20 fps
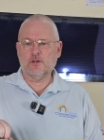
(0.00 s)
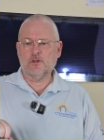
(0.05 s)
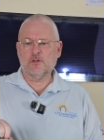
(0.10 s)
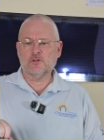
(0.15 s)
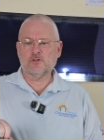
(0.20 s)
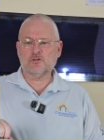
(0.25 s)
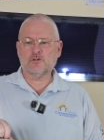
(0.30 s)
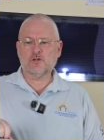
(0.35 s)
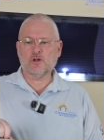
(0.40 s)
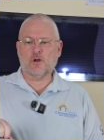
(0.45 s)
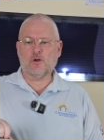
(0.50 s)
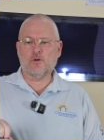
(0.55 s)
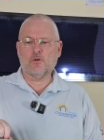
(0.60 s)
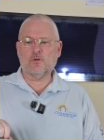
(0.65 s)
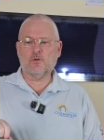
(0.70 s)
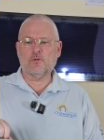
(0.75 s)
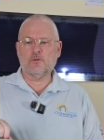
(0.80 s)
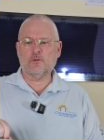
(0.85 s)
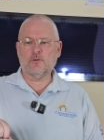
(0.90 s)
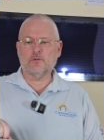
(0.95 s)

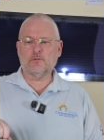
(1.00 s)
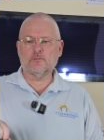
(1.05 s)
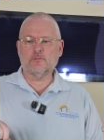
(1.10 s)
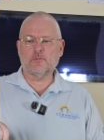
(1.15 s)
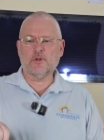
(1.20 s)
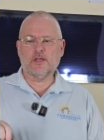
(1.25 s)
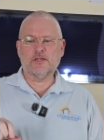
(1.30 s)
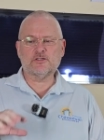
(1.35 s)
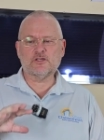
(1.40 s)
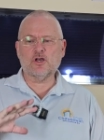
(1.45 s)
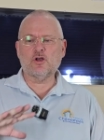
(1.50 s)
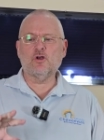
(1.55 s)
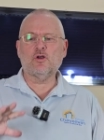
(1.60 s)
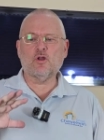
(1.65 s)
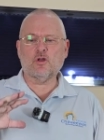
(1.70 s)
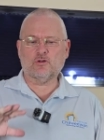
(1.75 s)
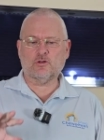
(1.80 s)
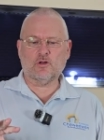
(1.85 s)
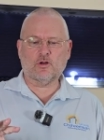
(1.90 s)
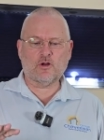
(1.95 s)
So it's a
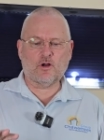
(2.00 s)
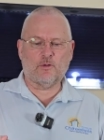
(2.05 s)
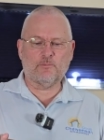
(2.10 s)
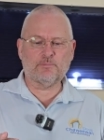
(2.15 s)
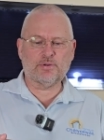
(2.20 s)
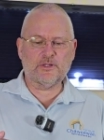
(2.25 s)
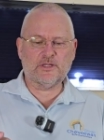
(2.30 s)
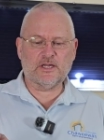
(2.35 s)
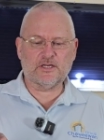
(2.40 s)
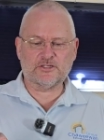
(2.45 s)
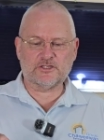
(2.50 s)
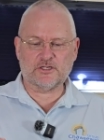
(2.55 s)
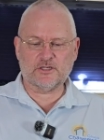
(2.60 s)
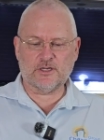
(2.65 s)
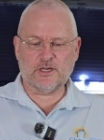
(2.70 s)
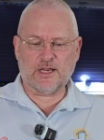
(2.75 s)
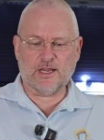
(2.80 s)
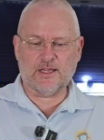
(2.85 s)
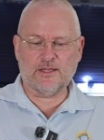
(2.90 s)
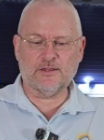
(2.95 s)
lot of competition
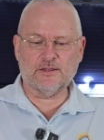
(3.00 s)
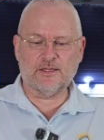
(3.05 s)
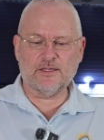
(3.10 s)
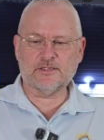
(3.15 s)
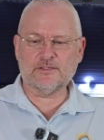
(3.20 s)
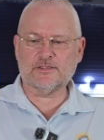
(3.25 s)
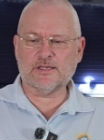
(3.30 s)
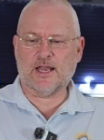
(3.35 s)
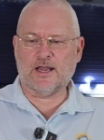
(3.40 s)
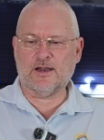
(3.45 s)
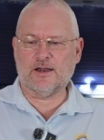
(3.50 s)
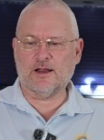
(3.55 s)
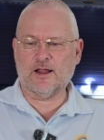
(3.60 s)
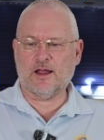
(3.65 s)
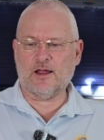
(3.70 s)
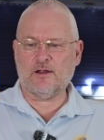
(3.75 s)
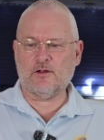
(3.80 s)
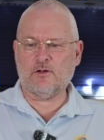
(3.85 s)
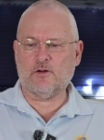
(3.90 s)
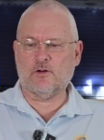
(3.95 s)
in this
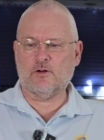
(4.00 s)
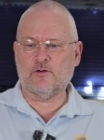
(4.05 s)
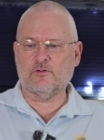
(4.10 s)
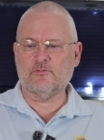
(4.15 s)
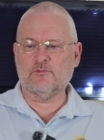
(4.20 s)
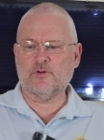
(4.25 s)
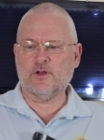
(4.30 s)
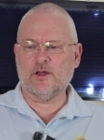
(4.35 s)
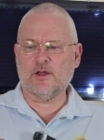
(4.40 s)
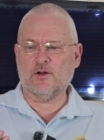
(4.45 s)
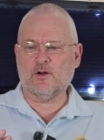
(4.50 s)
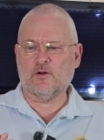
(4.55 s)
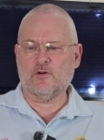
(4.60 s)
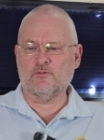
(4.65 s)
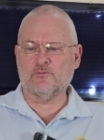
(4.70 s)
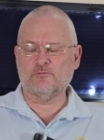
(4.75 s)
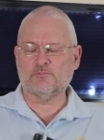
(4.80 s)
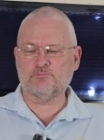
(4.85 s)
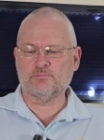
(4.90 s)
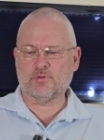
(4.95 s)
area
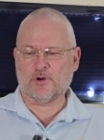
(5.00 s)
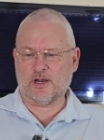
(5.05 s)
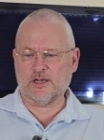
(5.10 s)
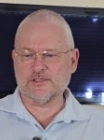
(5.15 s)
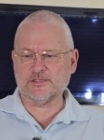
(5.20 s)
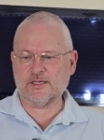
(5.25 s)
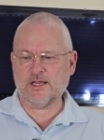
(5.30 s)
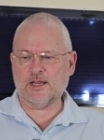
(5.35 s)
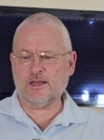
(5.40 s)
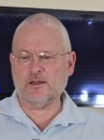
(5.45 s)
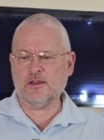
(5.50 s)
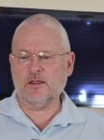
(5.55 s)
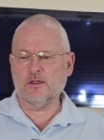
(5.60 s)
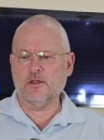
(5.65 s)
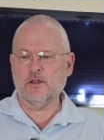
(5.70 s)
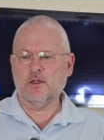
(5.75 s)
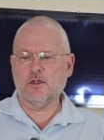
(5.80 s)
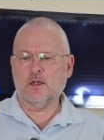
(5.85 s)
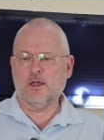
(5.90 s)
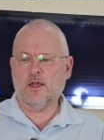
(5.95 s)
of pricing,
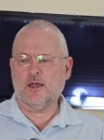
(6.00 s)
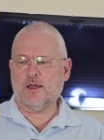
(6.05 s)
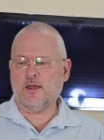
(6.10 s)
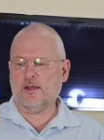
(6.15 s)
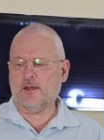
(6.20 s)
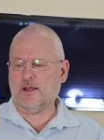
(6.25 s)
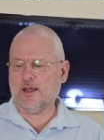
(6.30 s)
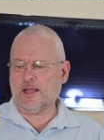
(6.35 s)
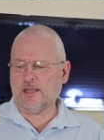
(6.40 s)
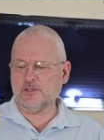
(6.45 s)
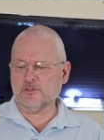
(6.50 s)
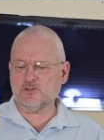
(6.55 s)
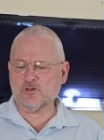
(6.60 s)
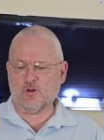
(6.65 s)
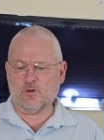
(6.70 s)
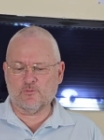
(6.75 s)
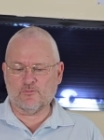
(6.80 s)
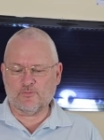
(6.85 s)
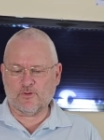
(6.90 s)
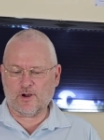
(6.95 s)
and
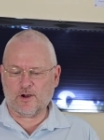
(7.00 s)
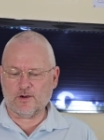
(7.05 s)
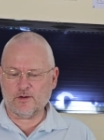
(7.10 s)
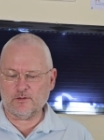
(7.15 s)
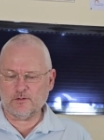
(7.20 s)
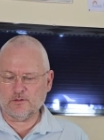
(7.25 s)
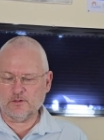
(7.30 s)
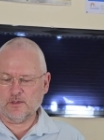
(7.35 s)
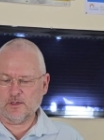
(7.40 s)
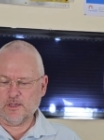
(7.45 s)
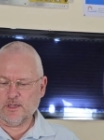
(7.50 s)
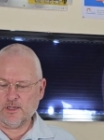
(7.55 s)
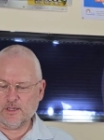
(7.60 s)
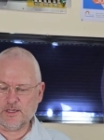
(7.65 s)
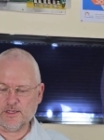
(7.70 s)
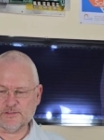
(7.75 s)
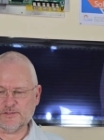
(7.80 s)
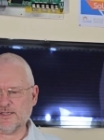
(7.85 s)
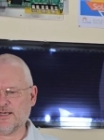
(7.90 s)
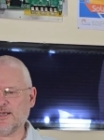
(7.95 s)
Sofar
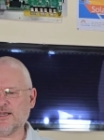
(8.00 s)
is an